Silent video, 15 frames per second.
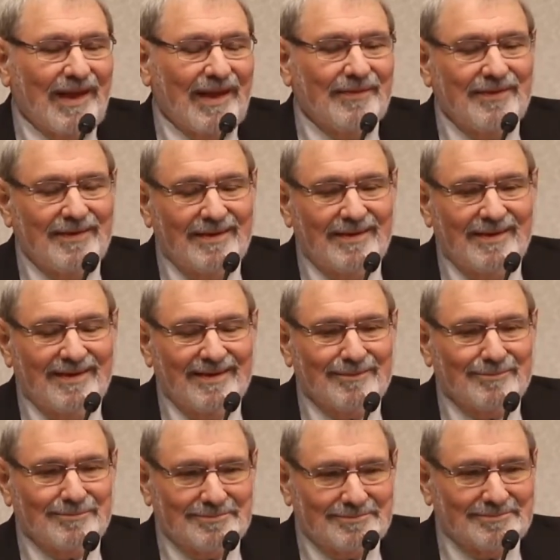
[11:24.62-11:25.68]
And then,
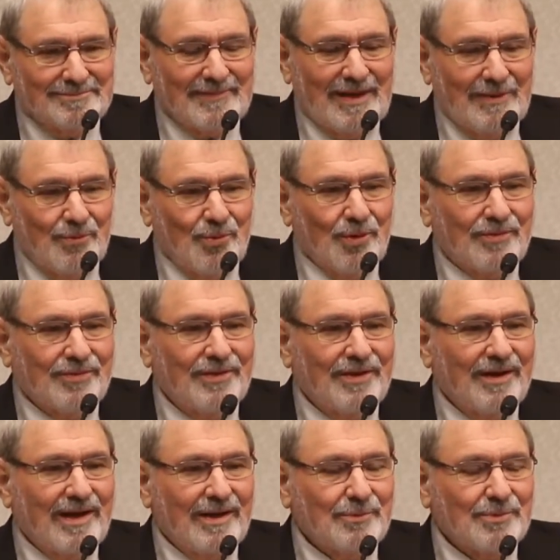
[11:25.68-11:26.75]
and worked
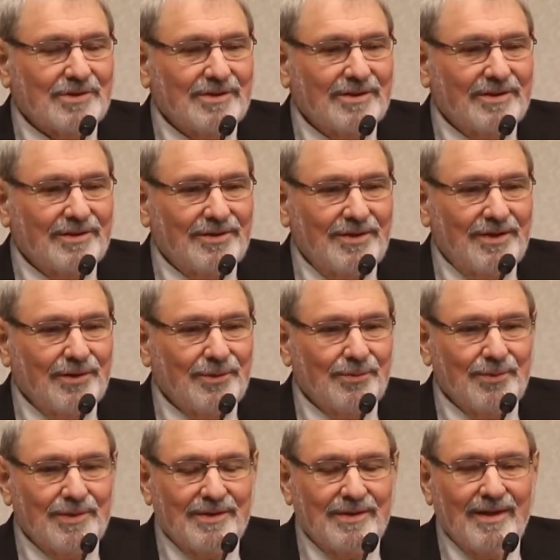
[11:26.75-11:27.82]
there, and I was there a year
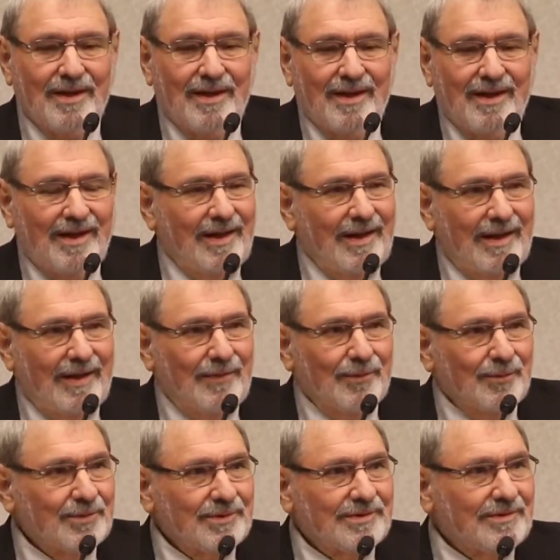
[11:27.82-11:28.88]
and
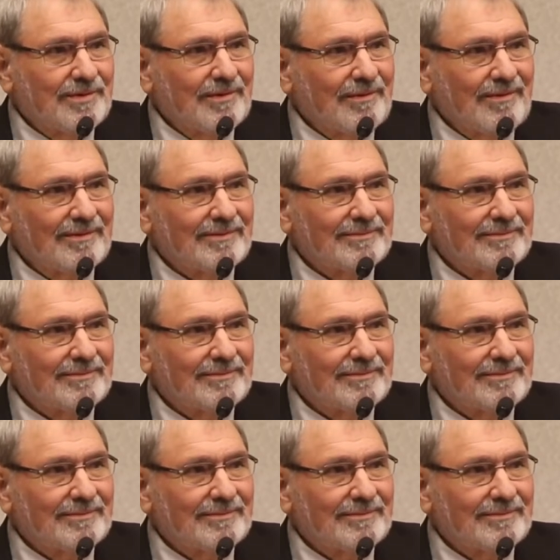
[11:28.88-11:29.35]
there was,